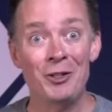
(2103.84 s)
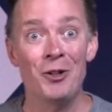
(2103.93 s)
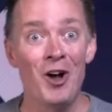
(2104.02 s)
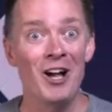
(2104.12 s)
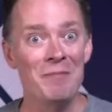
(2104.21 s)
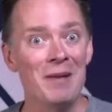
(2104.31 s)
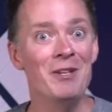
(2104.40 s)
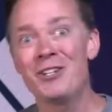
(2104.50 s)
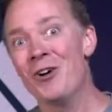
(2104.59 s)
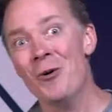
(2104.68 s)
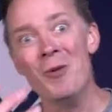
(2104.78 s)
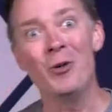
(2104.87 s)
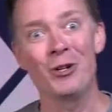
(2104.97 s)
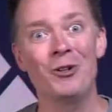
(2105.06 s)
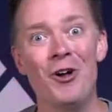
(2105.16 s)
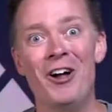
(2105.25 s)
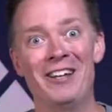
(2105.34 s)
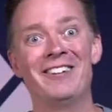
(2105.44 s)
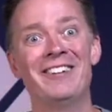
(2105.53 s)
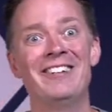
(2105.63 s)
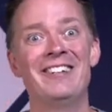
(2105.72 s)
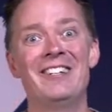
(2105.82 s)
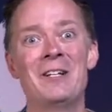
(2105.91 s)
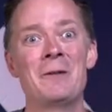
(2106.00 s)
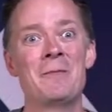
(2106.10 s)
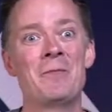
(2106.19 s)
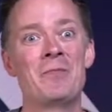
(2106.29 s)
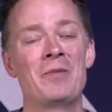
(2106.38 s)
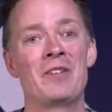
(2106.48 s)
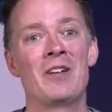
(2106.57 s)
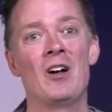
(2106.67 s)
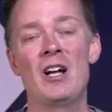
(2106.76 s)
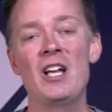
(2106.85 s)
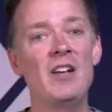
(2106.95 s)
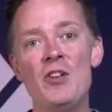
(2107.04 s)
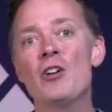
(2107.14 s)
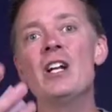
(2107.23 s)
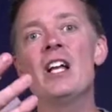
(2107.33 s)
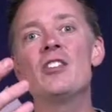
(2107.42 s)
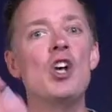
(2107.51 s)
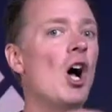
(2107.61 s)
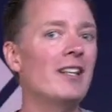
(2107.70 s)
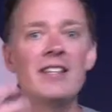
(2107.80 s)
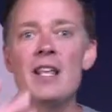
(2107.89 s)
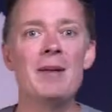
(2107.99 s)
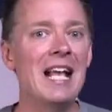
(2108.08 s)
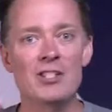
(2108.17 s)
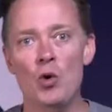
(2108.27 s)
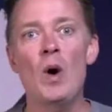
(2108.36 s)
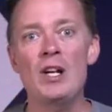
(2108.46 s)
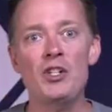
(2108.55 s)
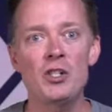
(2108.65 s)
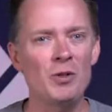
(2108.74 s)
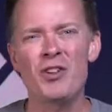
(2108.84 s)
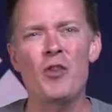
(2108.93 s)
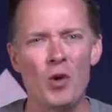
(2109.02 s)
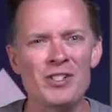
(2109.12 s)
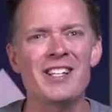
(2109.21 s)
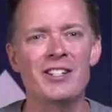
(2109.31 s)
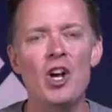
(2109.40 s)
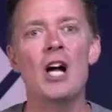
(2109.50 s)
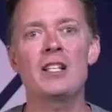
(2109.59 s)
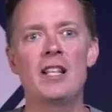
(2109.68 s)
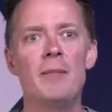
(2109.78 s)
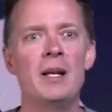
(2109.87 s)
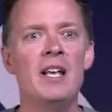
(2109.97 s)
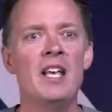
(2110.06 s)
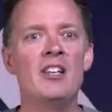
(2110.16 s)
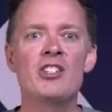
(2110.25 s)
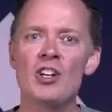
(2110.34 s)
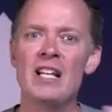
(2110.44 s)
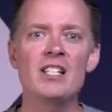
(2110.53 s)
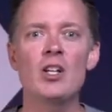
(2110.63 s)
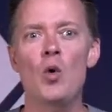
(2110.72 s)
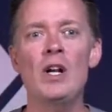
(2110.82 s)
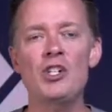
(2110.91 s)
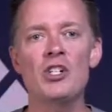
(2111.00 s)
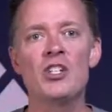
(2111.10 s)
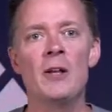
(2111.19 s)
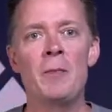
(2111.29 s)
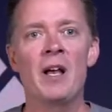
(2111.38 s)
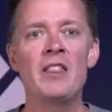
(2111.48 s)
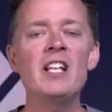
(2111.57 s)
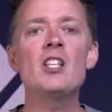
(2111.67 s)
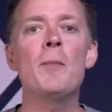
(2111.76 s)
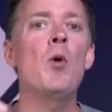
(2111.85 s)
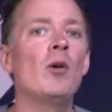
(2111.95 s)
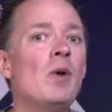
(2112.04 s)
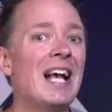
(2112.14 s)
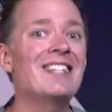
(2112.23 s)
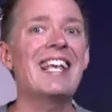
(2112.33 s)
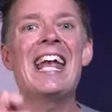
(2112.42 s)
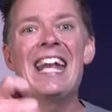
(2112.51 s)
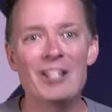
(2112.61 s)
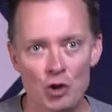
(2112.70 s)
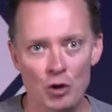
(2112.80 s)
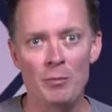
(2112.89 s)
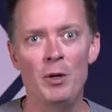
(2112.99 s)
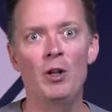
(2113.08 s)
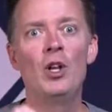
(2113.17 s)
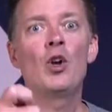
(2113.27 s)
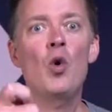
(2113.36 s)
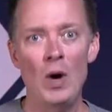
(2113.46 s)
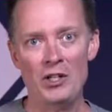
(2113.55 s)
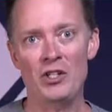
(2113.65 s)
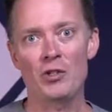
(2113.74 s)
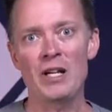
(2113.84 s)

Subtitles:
their lawn, maybe you go mow their lawn. If you're going to talk to them and ask questions, which of course you can talk to them, but you start asking questions, I think it's important we ask answerable questions,